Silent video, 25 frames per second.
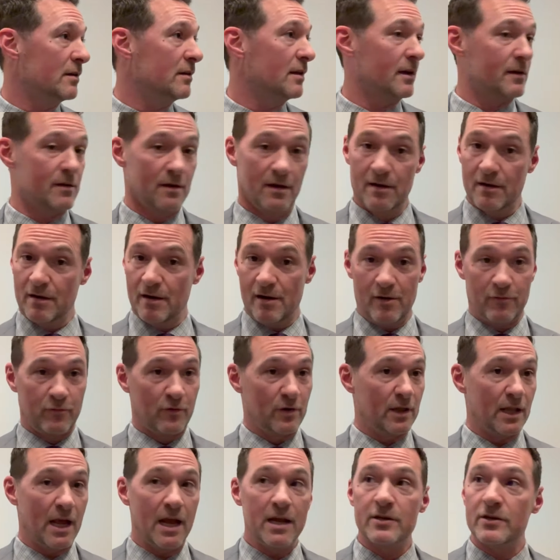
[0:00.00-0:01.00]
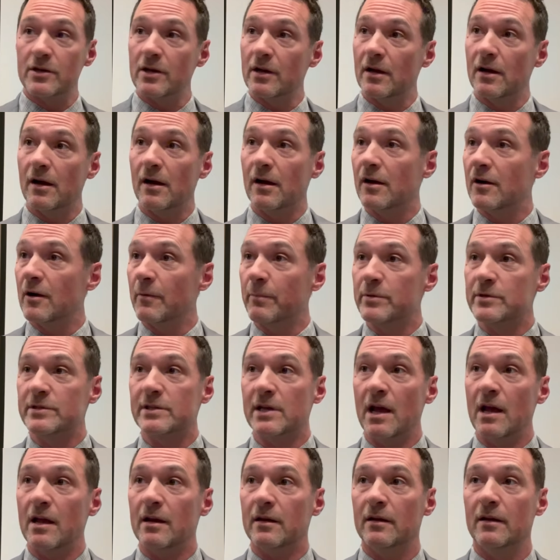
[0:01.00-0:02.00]
Like, I'll relate to you
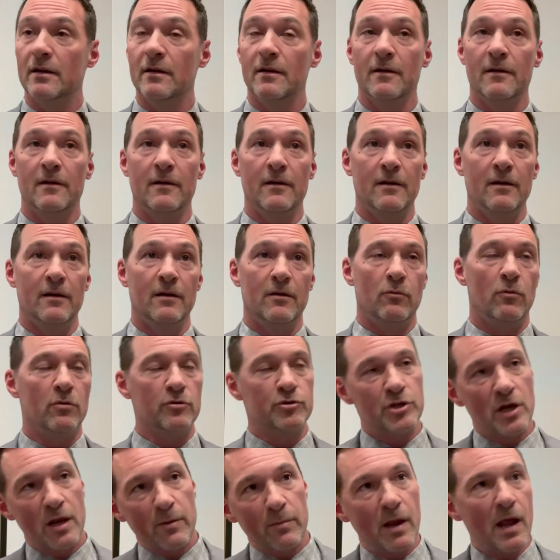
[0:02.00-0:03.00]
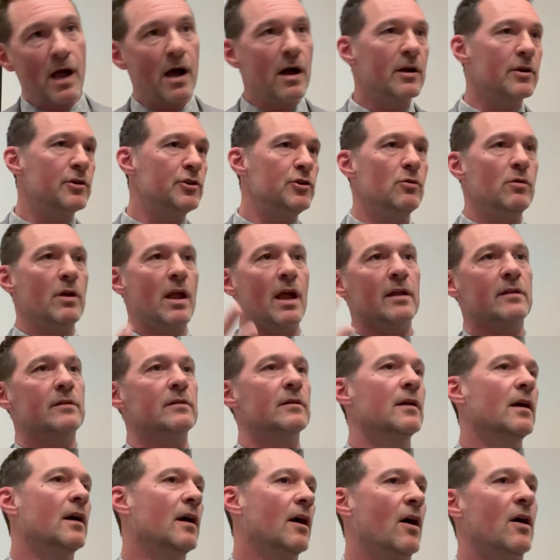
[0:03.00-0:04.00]
100%. Well, Jaime, how did you get
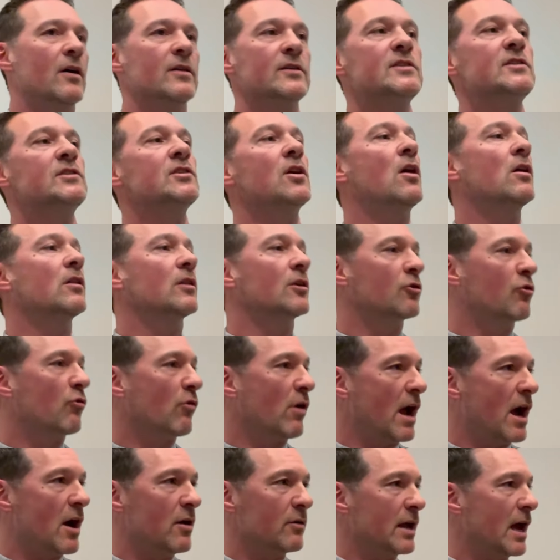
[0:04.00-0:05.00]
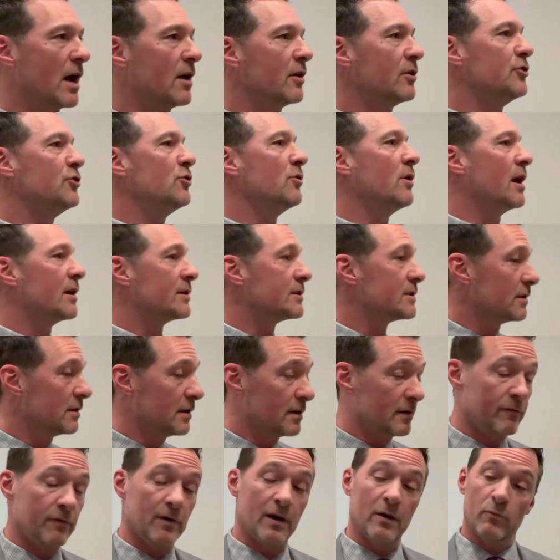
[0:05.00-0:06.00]
on solid ground? How did you get
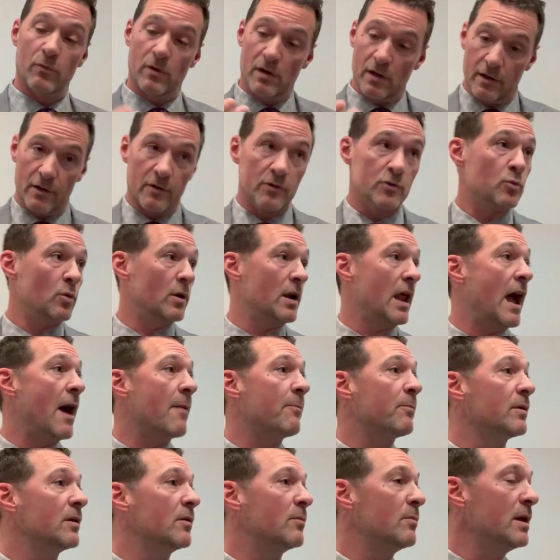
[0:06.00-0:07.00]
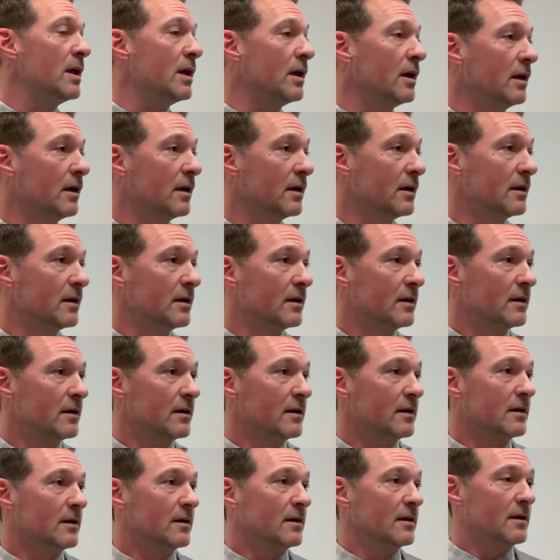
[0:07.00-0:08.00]
solidified? Well, here's what happened to me.
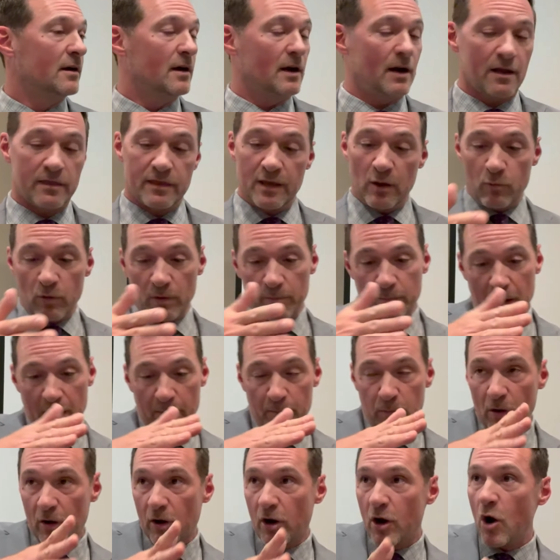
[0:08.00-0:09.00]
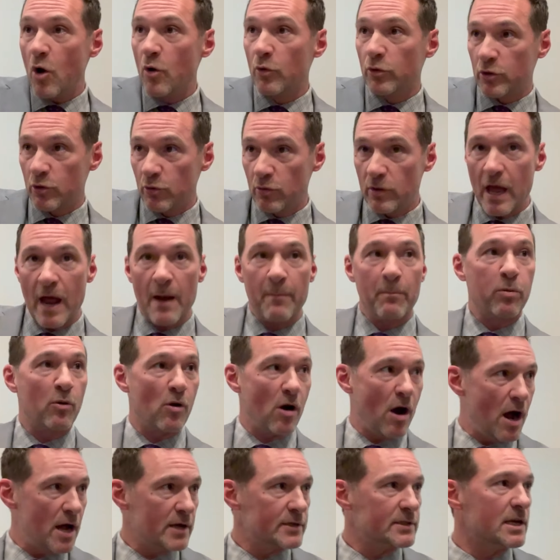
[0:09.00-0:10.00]
And I think when people go through that
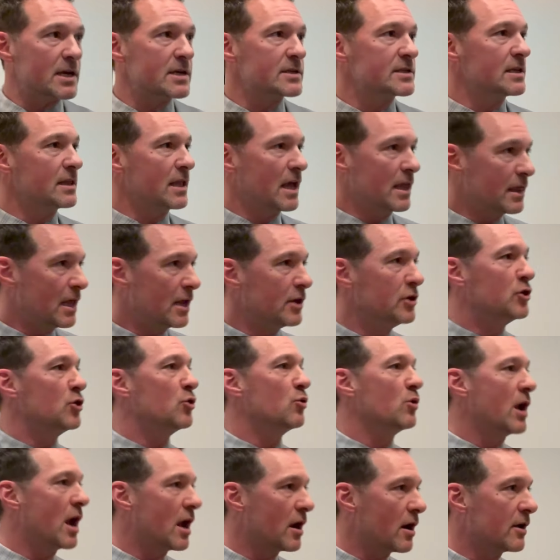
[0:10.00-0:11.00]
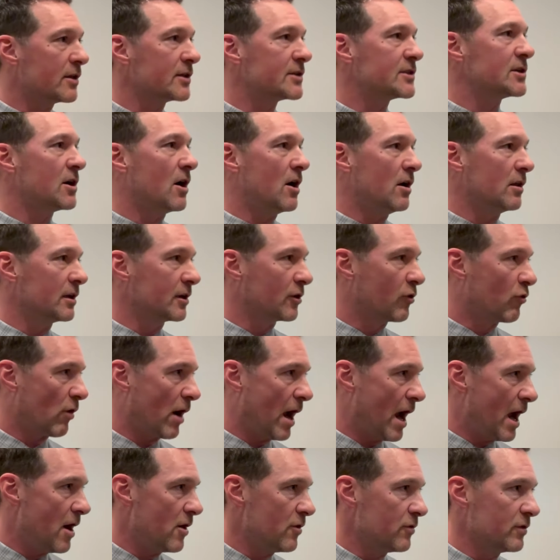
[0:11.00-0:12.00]
process and then they do get on solid
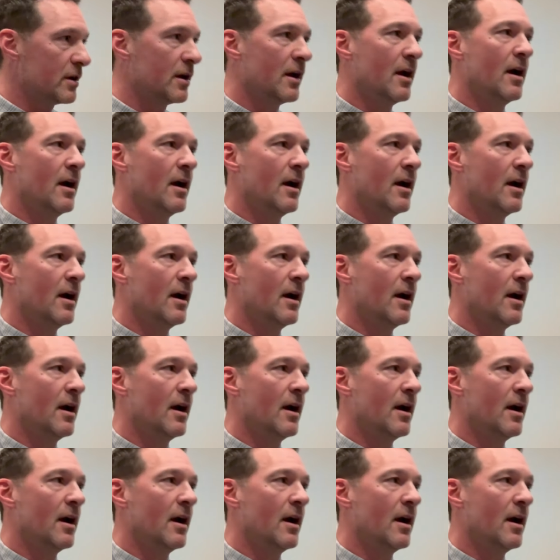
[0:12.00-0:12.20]
ground,